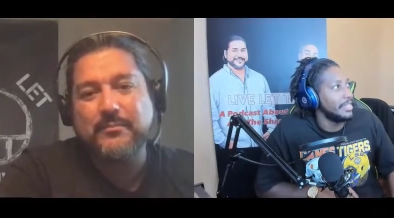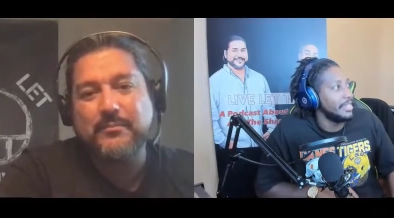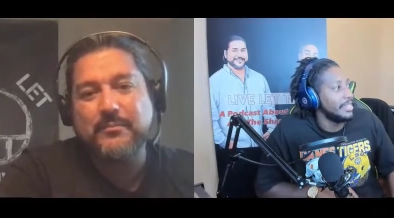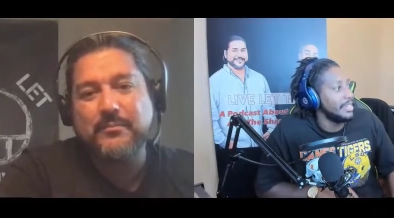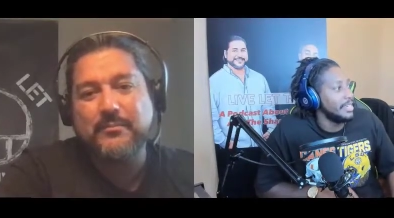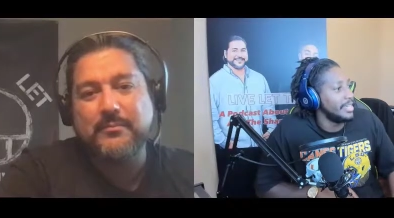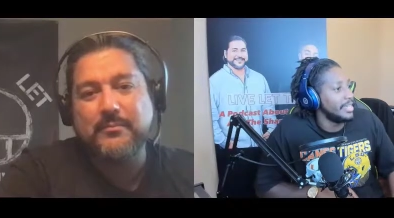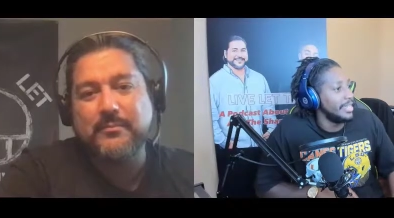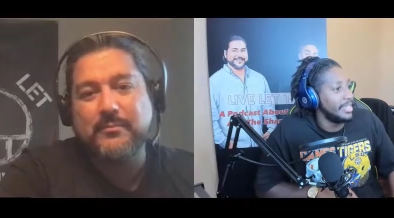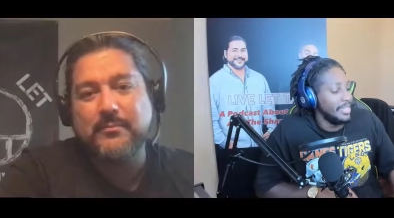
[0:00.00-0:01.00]

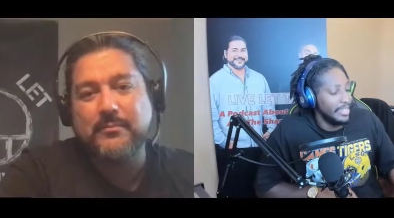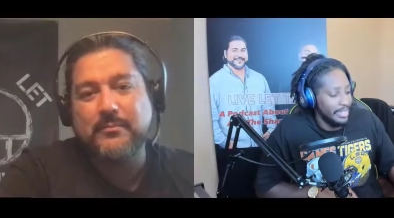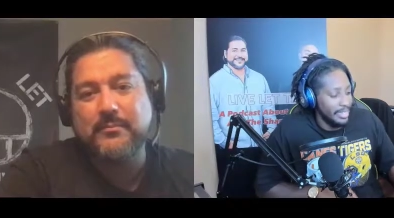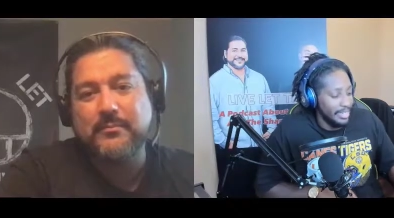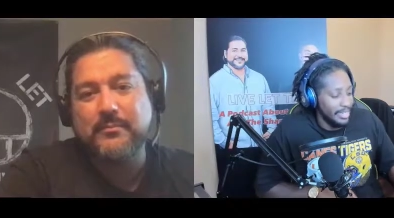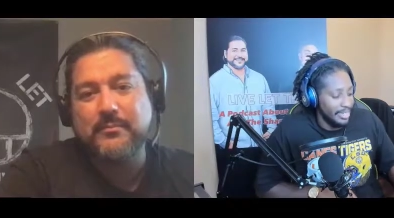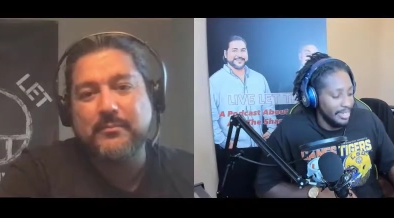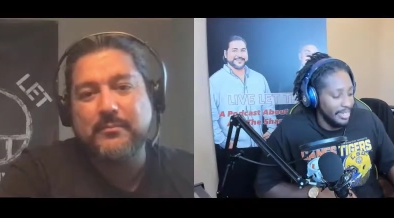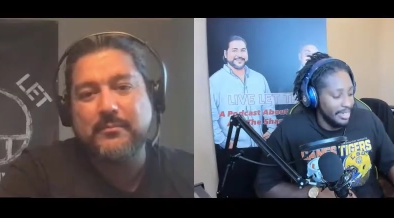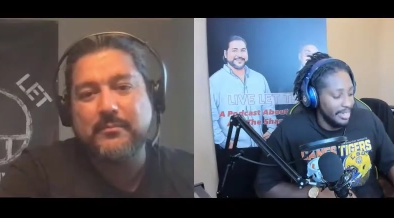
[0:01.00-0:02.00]

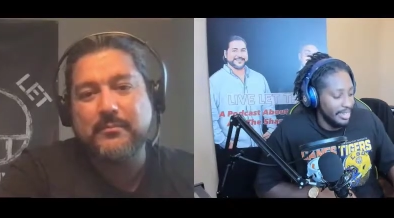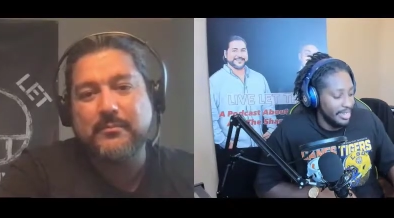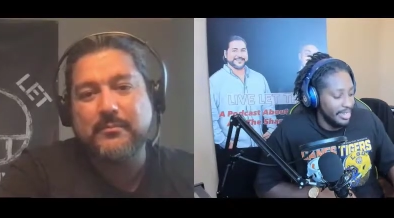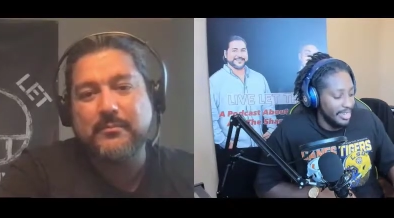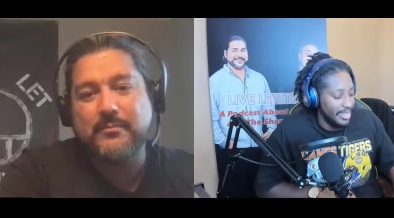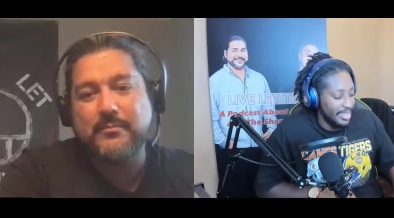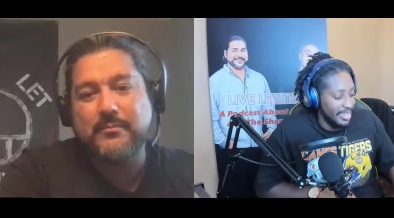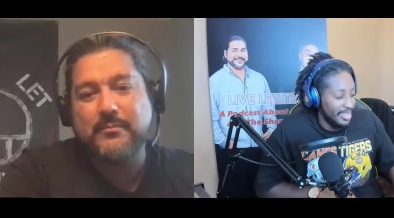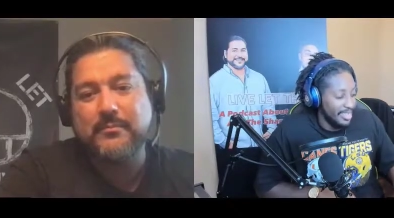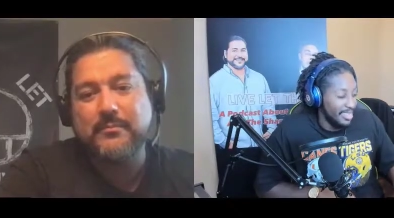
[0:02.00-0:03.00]

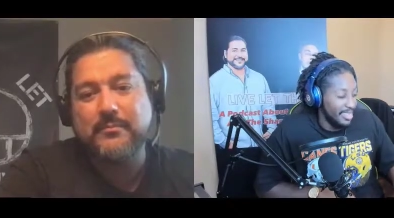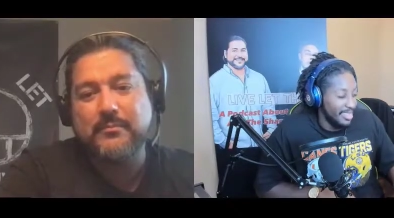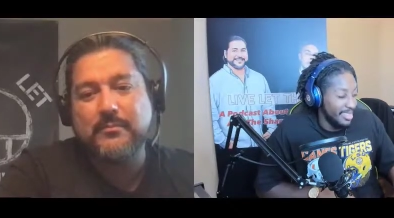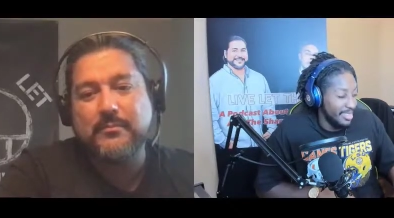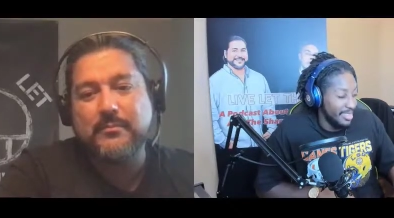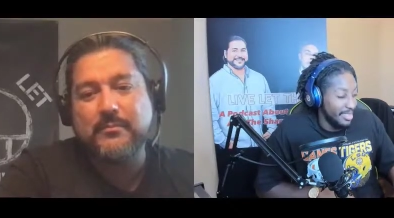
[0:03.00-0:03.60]
(silence)